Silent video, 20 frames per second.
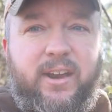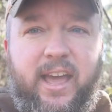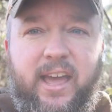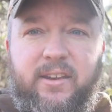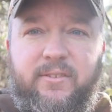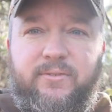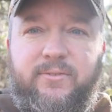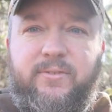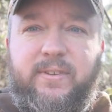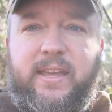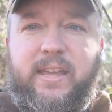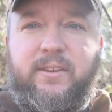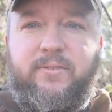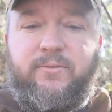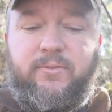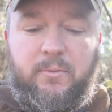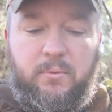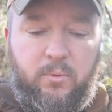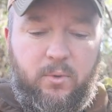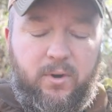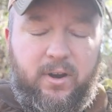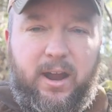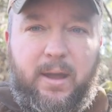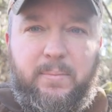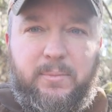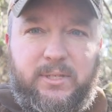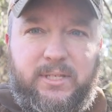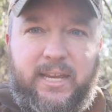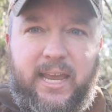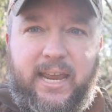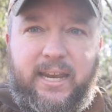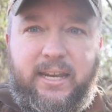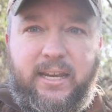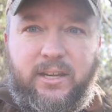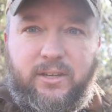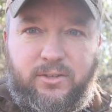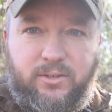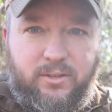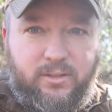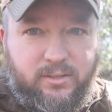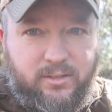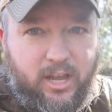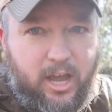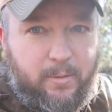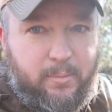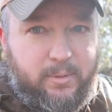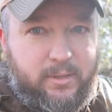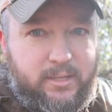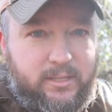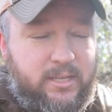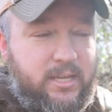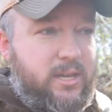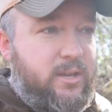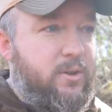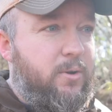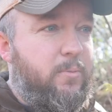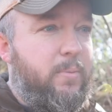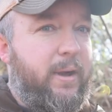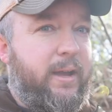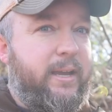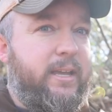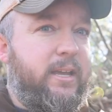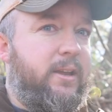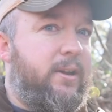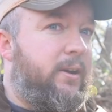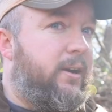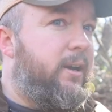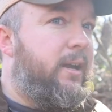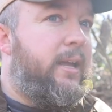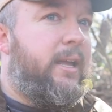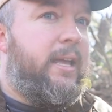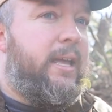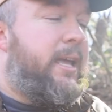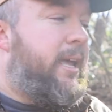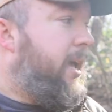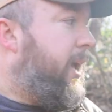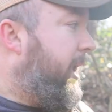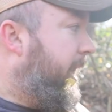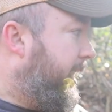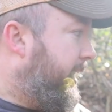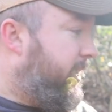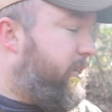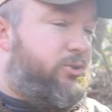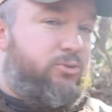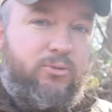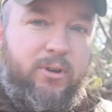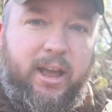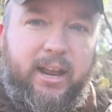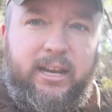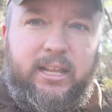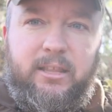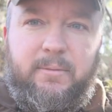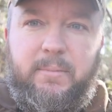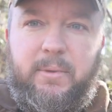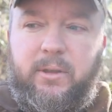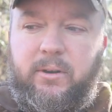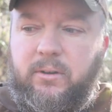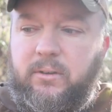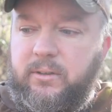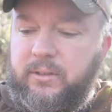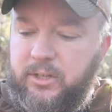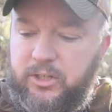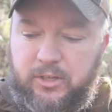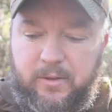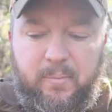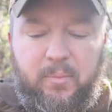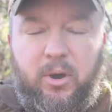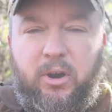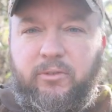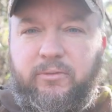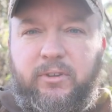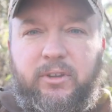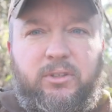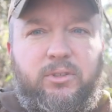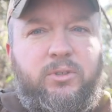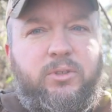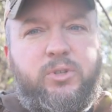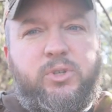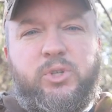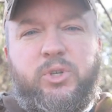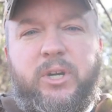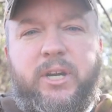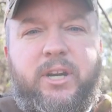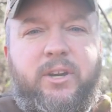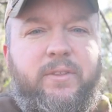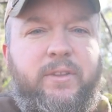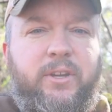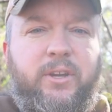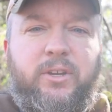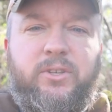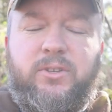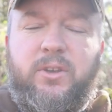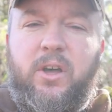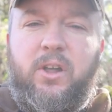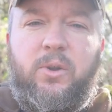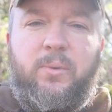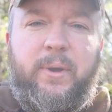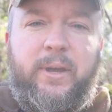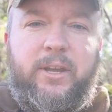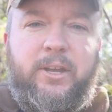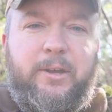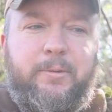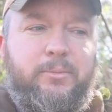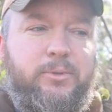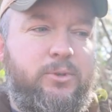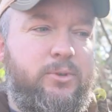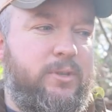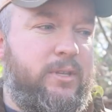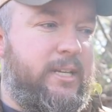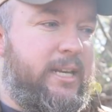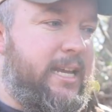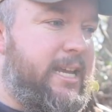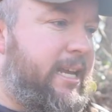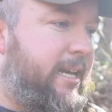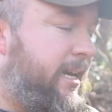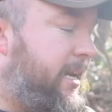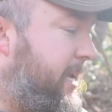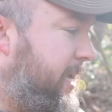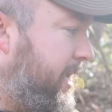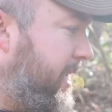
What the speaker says: 9 feet from where I'm standing to the top of this hill back here, and it's right in the middle. There's a perfect little trail that goes all the way up to the den,